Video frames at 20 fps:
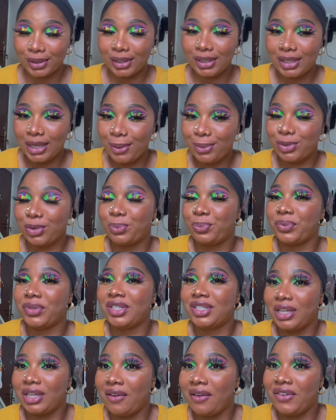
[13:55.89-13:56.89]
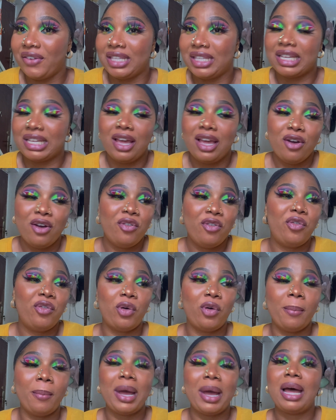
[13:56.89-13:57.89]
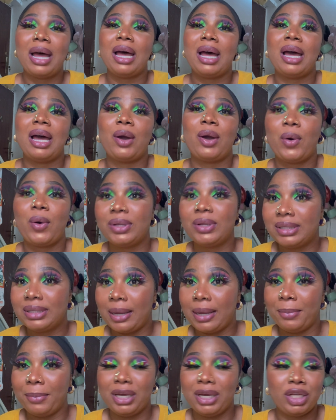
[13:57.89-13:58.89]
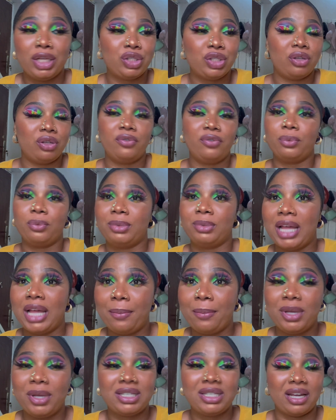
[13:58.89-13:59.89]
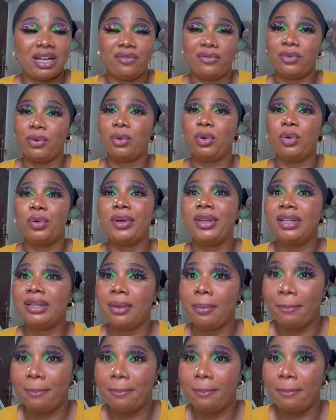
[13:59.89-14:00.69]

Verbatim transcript: It helps to preserve it from contamination, from damage, and for going